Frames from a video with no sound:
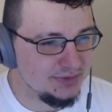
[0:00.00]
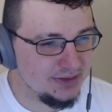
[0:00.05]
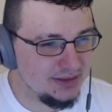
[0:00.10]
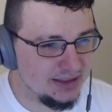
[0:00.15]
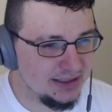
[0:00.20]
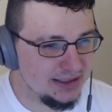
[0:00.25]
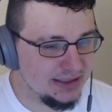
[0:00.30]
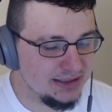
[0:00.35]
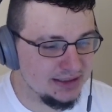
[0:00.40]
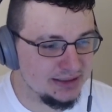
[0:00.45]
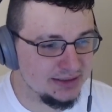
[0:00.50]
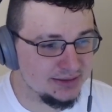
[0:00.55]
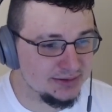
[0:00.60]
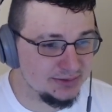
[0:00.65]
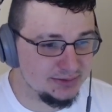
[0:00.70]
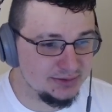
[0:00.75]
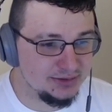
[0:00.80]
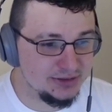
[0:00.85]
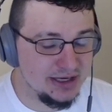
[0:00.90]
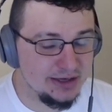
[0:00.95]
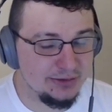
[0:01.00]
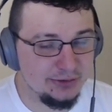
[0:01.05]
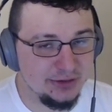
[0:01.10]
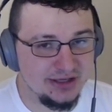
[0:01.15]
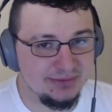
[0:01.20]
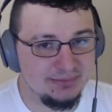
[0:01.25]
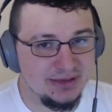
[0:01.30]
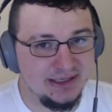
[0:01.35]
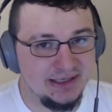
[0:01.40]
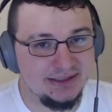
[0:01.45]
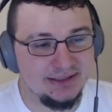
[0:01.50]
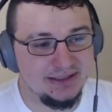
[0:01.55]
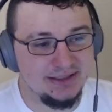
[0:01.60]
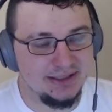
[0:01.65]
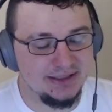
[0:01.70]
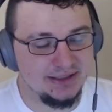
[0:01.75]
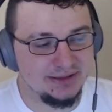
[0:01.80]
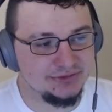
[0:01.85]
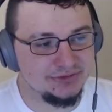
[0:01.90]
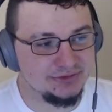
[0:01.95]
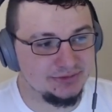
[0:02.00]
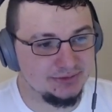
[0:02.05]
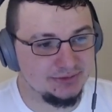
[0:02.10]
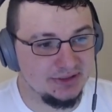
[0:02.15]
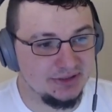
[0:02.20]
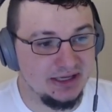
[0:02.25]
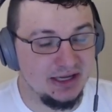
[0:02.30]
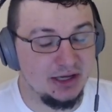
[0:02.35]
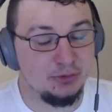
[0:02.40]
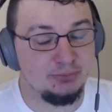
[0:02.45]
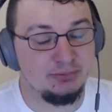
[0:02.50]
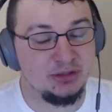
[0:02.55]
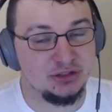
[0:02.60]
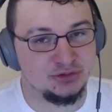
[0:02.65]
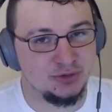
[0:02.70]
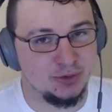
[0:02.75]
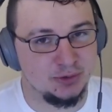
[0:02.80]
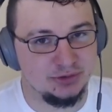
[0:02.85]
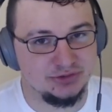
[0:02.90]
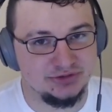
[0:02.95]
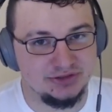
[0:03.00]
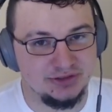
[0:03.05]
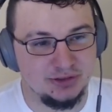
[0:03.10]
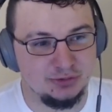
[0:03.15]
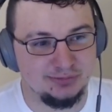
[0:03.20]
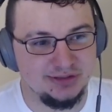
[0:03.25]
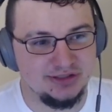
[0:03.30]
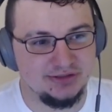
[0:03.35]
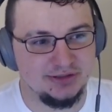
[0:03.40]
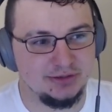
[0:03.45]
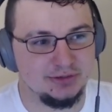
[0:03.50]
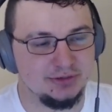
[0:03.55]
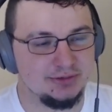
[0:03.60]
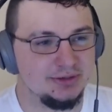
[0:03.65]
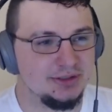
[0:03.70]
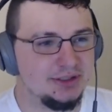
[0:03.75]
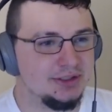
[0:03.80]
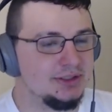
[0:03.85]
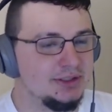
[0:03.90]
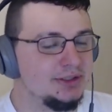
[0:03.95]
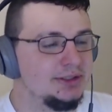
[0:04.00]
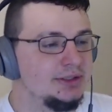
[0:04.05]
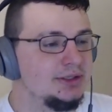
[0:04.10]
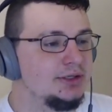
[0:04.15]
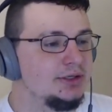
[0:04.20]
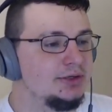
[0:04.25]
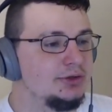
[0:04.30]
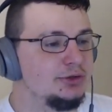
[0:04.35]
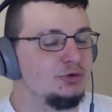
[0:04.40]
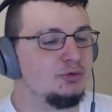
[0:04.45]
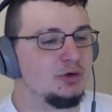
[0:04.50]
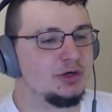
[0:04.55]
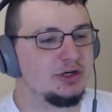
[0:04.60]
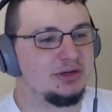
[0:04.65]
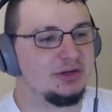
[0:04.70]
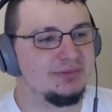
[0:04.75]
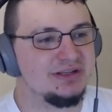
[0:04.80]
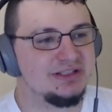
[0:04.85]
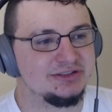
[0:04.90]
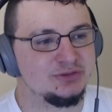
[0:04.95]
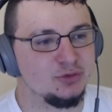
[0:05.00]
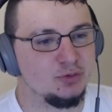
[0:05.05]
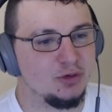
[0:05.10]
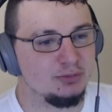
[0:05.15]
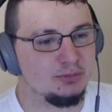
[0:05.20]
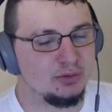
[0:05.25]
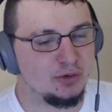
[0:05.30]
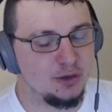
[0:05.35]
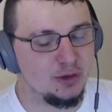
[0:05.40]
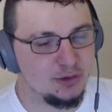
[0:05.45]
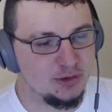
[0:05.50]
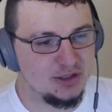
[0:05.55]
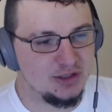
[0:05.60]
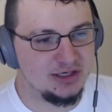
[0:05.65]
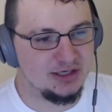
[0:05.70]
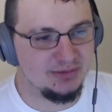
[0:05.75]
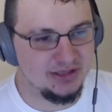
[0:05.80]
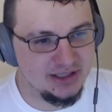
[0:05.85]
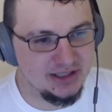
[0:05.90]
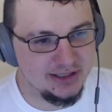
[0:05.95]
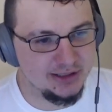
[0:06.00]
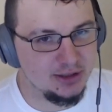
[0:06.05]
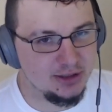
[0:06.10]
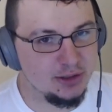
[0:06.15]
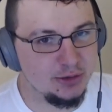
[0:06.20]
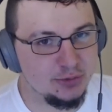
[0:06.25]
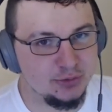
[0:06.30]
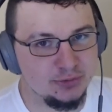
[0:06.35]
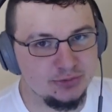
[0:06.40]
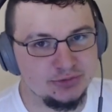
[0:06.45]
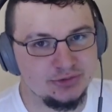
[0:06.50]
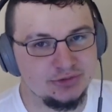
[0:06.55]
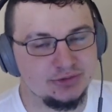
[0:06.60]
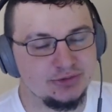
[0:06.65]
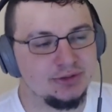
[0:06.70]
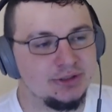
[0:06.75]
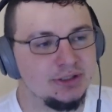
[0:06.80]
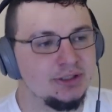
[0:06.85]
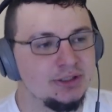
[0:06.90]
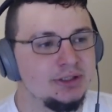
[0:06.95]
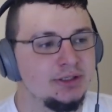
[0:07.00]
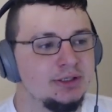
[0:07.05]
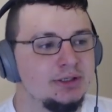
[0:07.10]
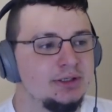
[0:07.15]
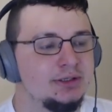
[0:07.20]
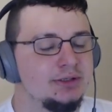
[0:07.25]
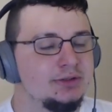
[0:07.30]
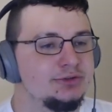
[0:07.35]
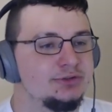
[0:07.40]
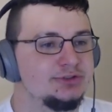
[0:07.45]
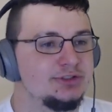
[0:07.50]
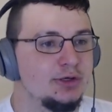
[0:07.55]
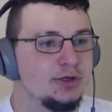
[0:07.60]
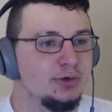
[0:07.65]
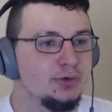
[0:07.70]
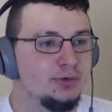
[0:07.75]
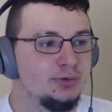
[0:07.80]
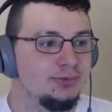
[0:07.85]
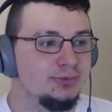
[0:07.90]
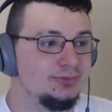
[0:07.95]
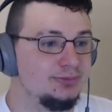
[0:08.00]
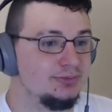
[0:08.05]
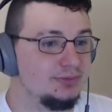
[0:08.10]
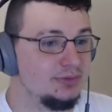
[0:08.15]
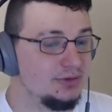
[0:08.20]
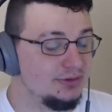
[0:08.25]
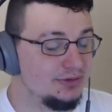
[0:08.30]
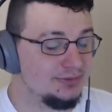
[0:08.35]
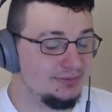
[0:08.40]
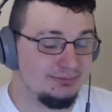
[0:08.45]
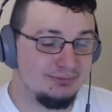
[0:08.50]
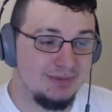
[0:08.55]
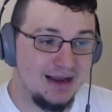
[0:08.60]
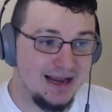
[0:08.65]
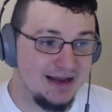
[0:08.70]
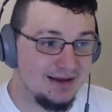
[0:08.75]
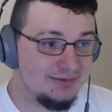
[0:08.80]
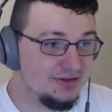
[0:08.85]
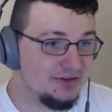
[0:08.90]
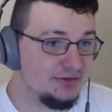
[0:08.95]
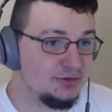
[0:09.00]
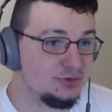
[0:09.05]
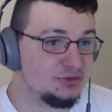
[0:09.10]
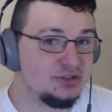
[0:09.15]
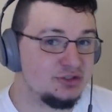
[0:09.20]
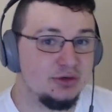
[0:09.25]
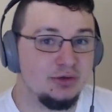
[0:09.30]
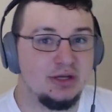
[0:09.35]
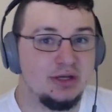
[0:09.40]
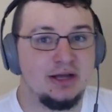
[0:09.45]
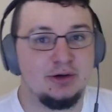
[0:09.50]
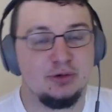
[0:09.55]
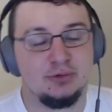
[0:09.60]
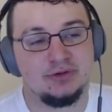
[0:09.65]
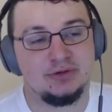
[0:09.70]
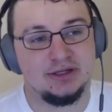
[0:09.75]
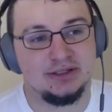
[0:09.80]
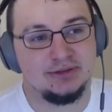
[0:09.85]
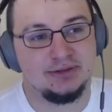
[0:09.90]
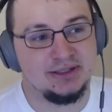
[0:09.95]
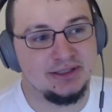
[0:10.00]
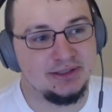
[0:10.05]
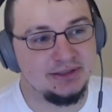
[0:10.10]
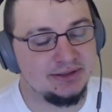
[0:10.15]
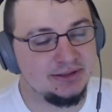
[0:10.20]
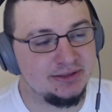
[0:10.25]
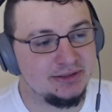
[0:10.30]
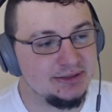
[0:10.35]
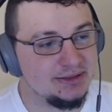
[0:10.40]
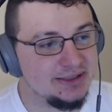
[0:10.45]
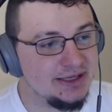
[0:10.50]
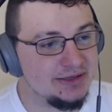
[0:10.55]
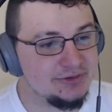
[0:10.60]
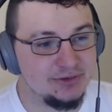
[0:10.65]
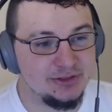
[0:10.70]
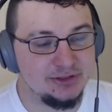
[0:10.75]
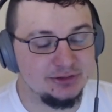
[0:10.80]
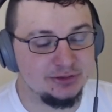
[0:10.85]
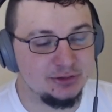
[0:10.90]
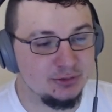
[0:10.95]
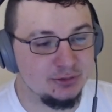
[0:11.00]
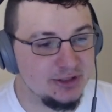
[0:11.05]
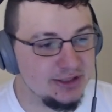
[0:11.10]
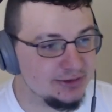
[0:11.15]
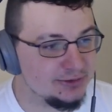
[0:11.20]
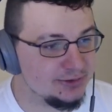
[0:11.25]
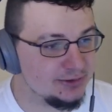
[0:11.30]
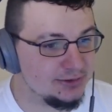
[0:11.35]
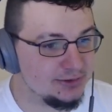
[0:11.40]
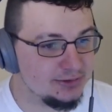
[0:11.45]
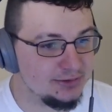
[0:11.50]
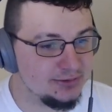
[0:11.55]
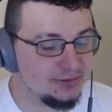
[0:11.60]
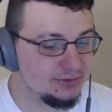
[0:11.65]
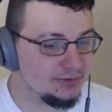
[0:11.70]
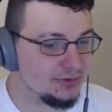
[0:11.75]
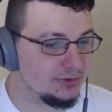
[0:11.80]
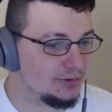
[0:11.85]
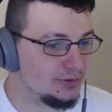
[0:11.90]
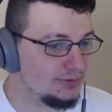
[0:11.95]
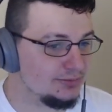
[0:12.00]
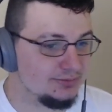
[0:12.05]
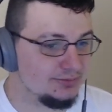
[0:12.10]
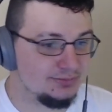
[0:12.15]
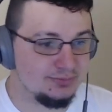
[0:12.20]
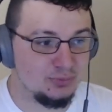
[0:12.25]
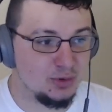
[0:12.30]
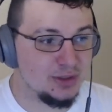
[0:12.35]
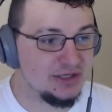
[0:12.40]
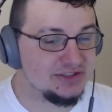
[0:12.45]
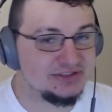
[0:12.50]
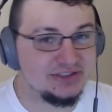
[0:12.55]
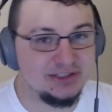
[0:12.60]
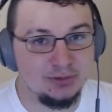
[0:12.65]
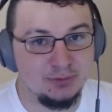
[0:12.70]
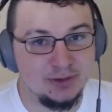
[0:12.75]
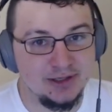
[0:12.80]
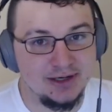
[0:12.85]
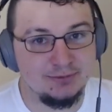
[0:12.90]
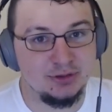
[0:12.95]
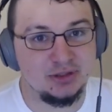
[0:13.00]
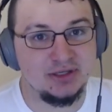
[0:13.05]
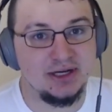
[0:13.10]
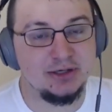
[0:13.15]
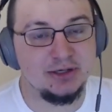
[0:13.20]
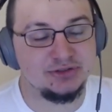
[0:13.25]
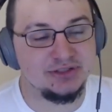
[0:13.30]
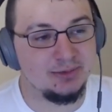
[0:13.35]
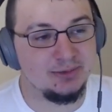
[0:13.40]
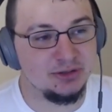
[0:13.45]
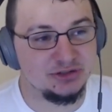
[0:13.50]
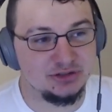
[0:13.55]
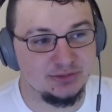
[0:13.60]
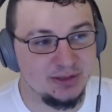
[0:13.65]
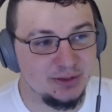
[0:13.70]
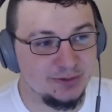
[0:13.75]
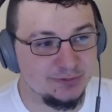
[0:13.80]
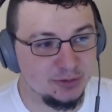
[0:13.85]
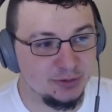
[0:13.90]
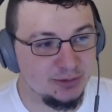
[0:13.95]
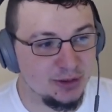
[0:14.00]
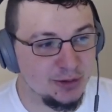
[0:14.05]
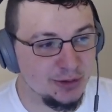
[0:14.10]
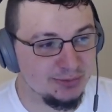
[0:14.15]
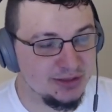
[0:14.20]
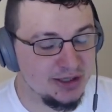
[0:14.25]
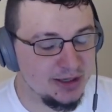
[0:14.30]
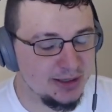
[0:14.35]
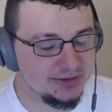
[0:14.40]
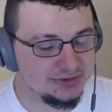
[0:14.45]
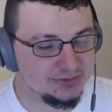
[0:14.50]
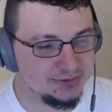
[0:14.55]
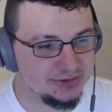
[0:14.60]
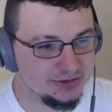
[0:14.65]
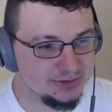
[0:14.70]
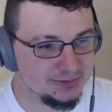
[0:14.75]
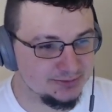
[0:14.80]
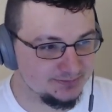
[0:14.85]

And you got to look at Manny Diaz. How much longer is he going to be there? You want to commit to a program and not a coach. So Miami, I don't think that athletic director, their president, whatever, cares that much about football, to be honest with you.